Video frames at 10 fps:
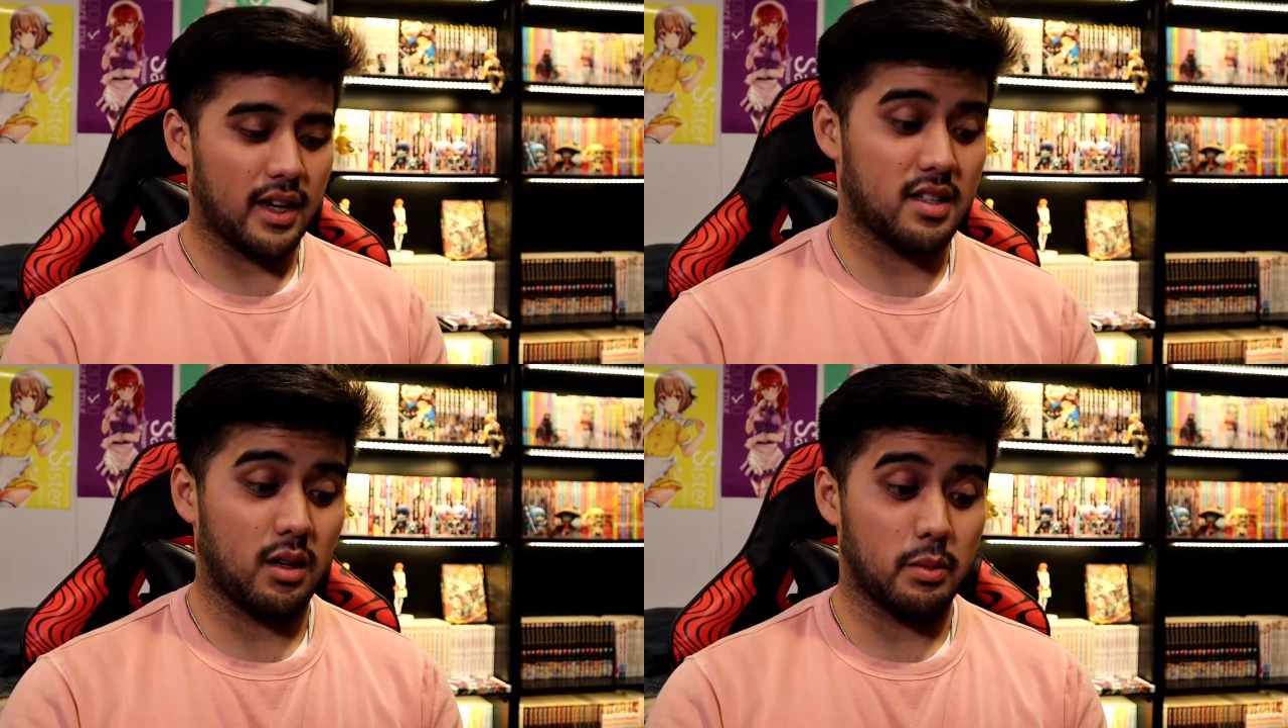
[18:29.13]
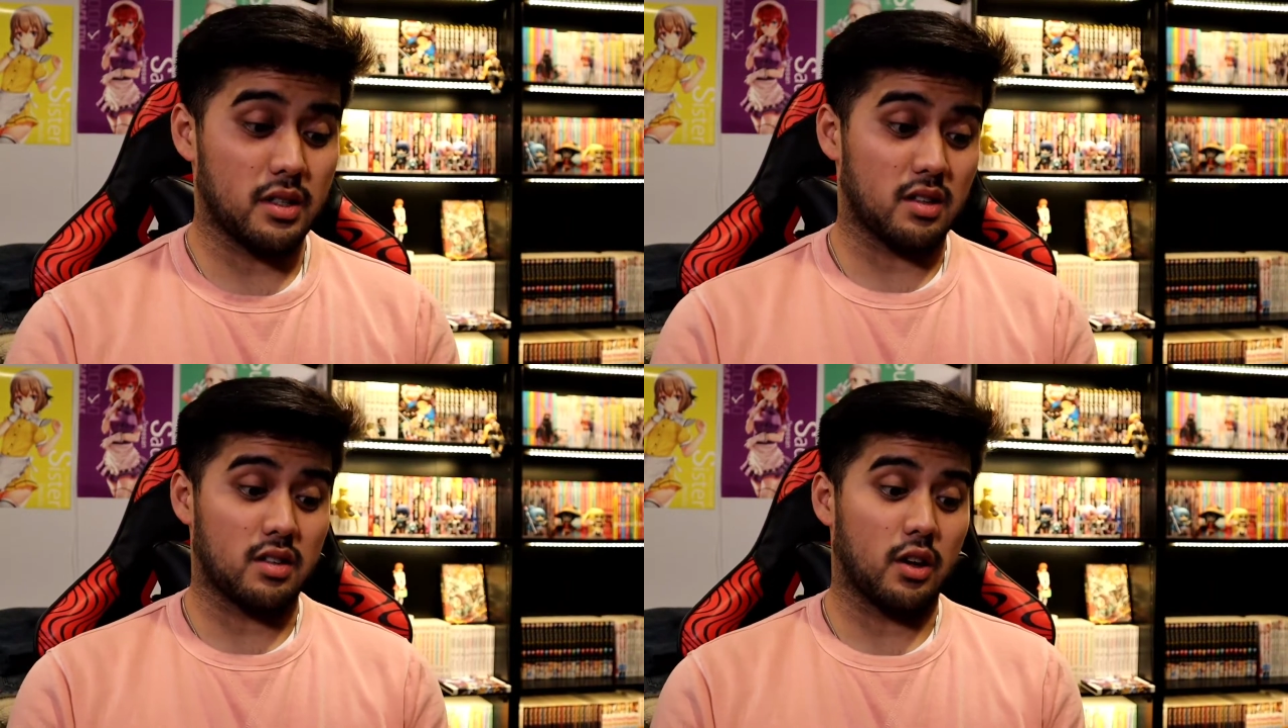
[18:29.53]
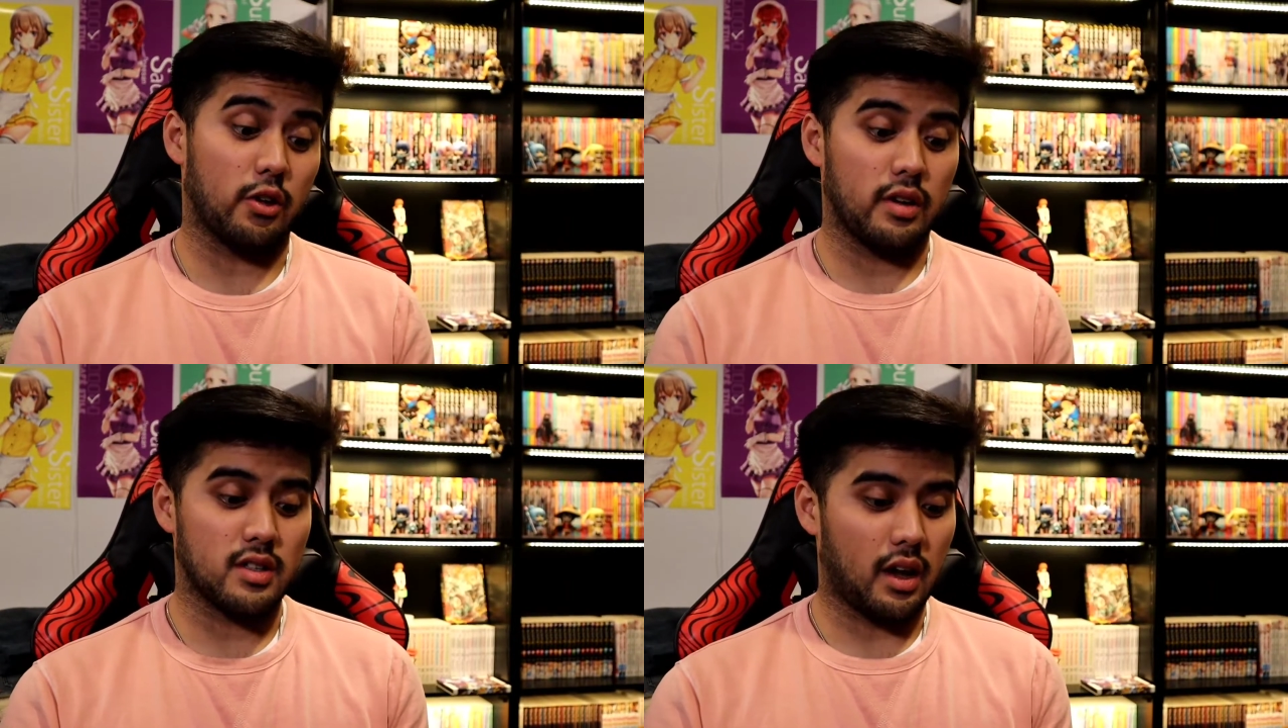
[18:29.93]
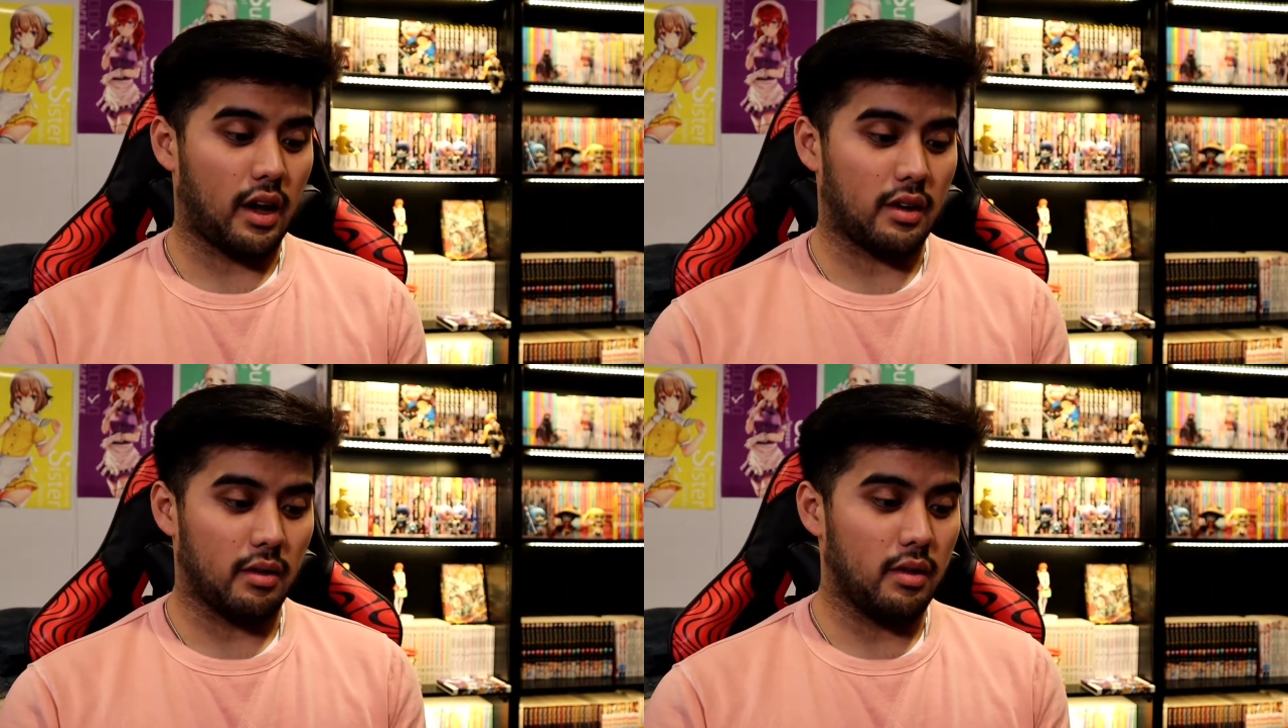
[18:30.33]
Next up is a series
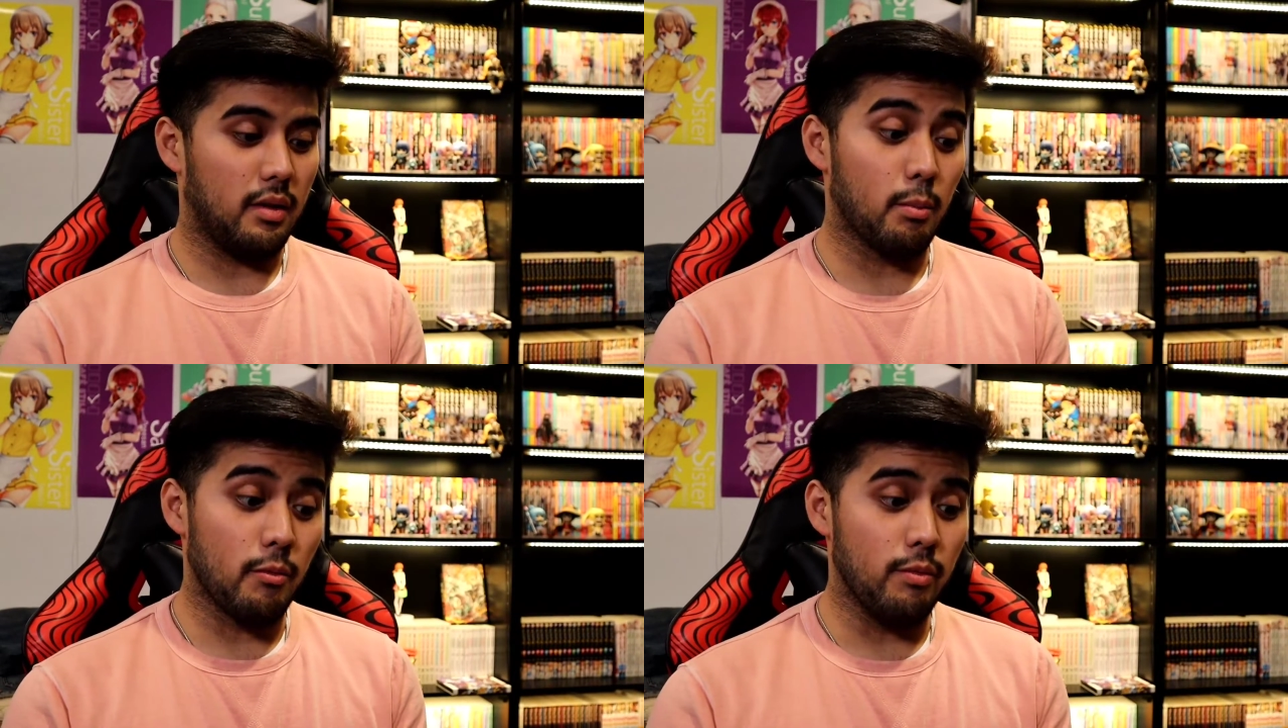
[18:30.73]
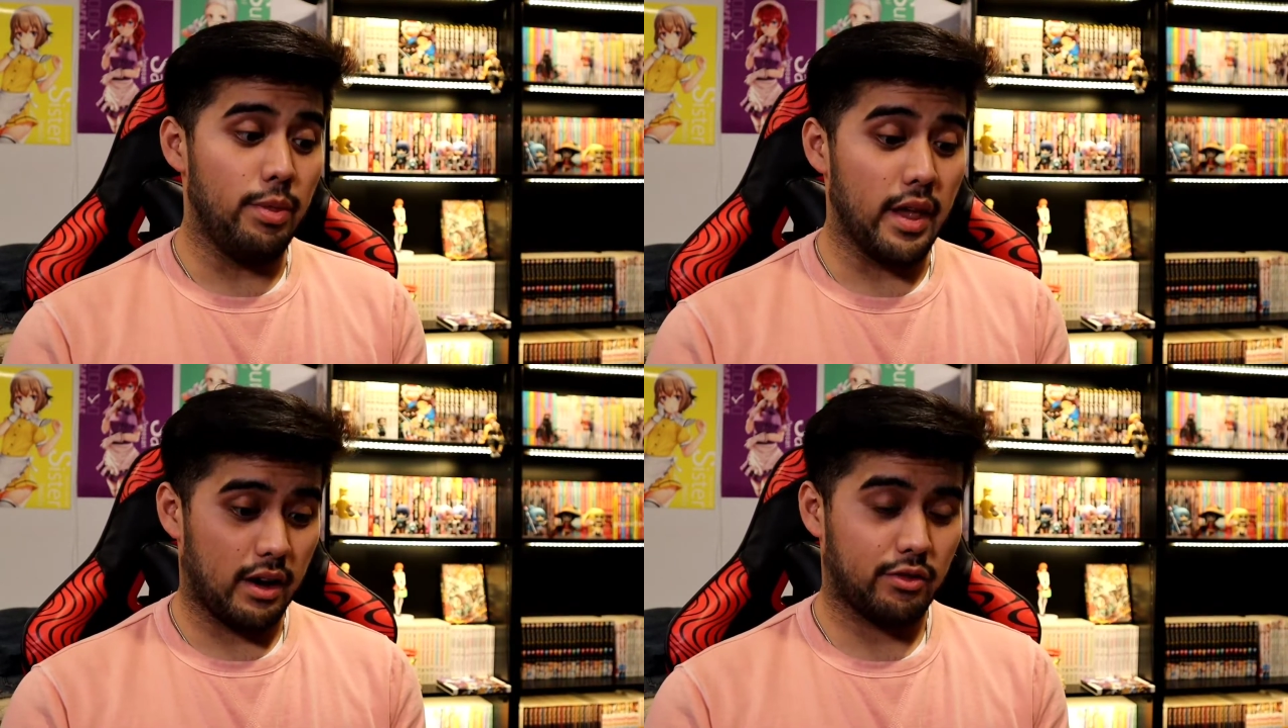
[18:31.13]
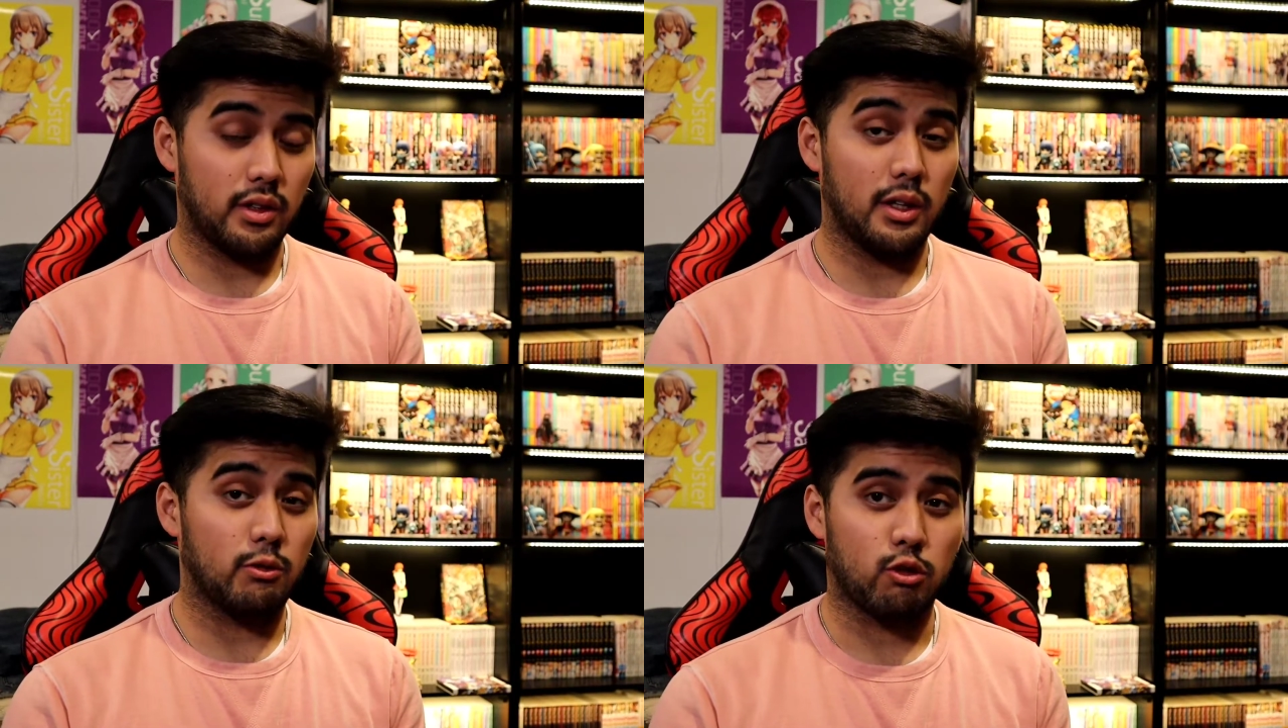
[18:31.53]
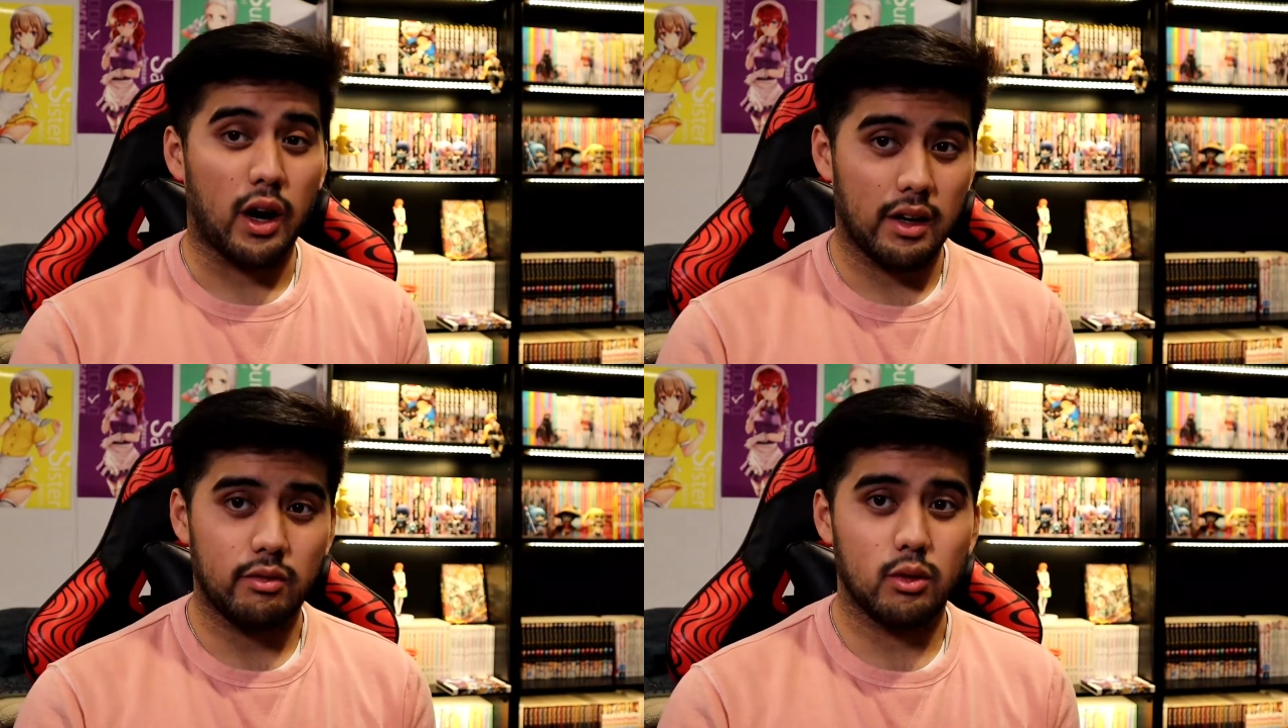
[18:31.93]
that definitely
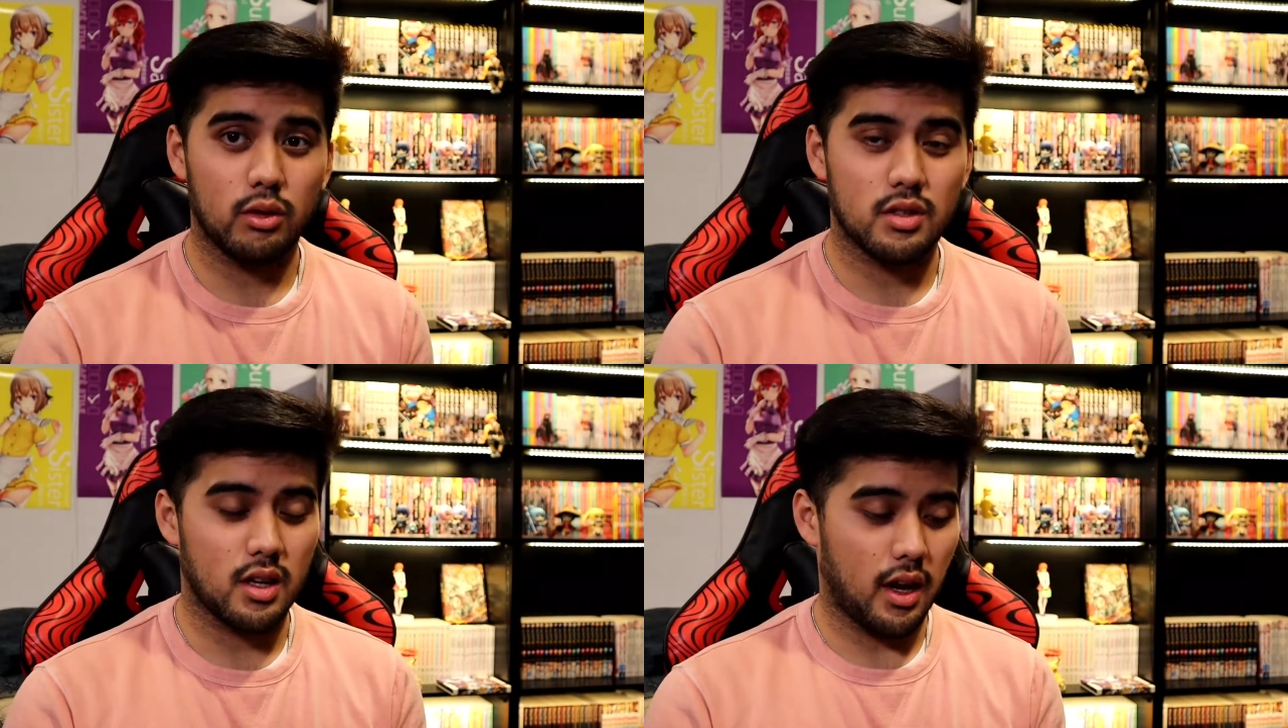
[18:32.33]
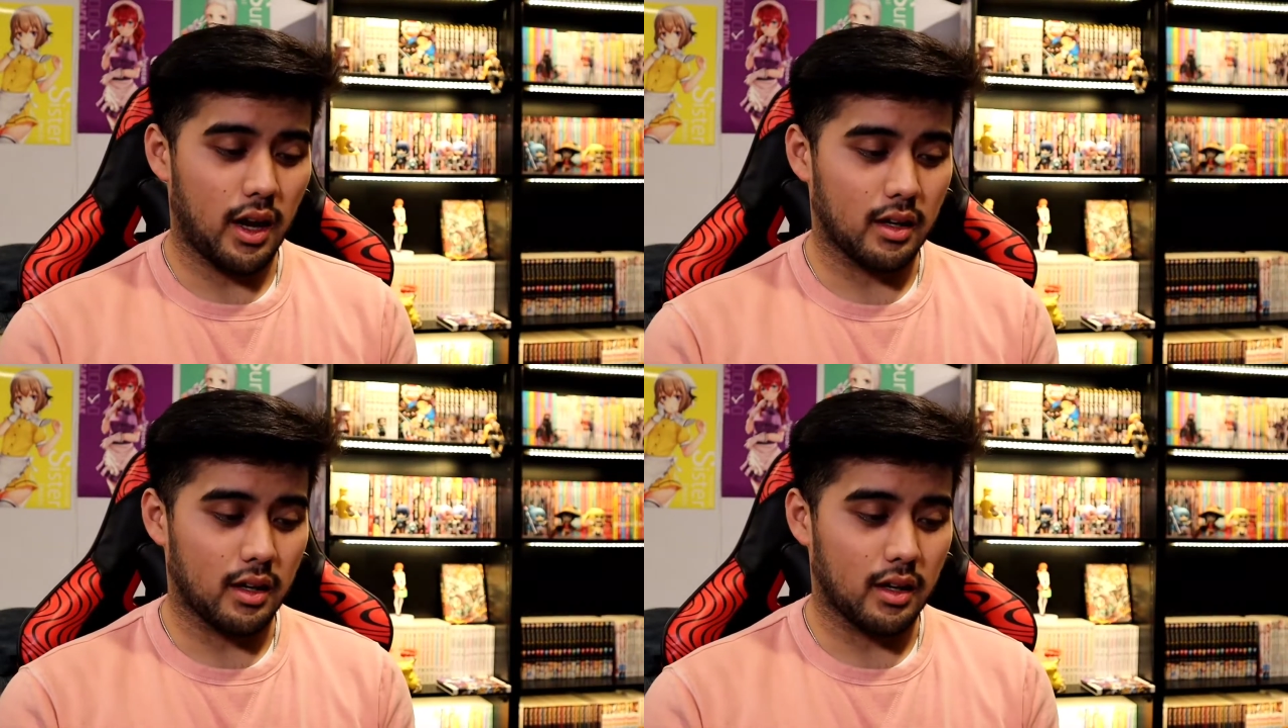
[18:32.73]
rivals